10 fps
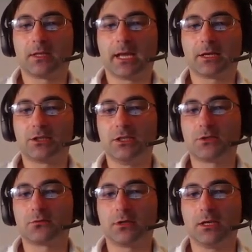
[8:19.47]
like
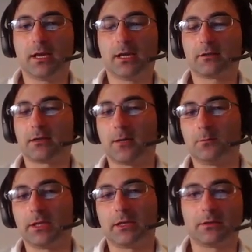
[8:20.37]
g3 and
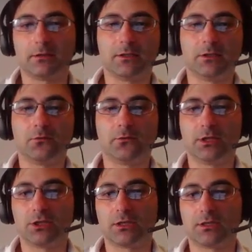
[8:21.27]
calmly continue
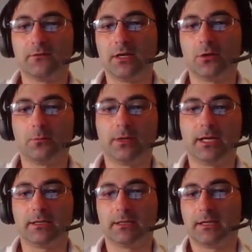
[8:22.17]
finishing
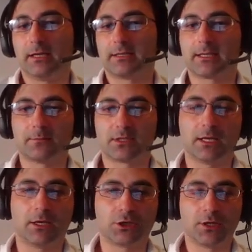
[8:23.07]
development, and then at some
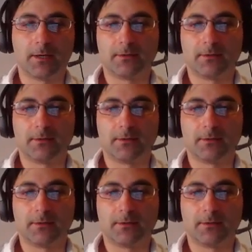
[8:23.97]
stage